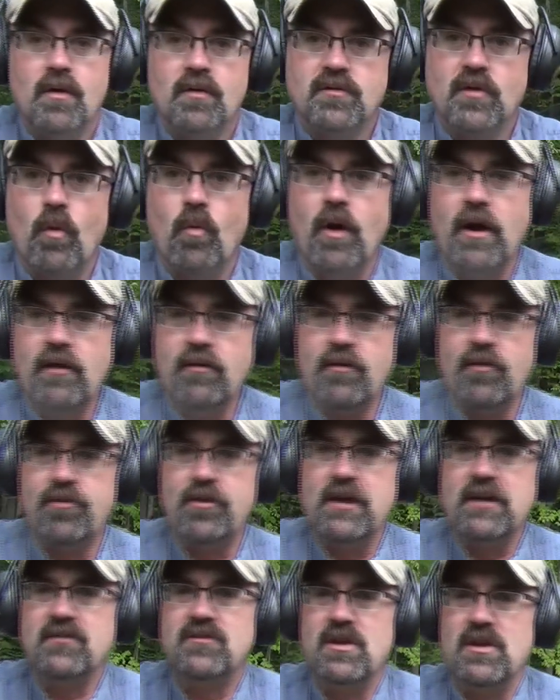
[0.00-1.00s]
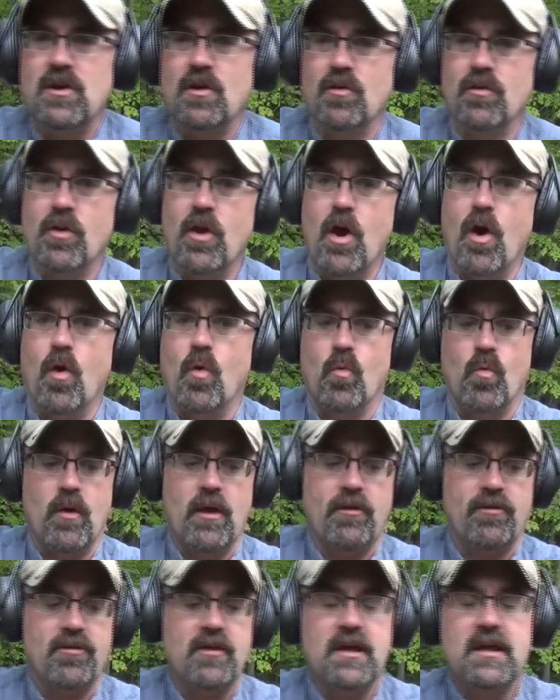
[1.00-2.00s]
So one of the things that you'll note
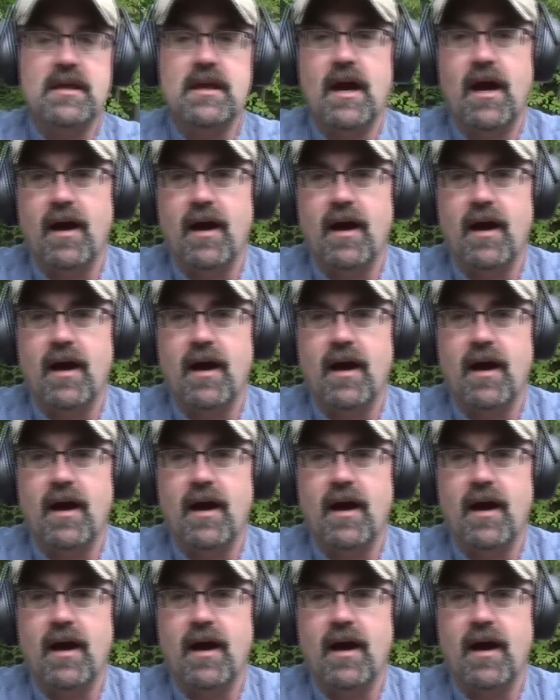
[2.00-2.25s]
with the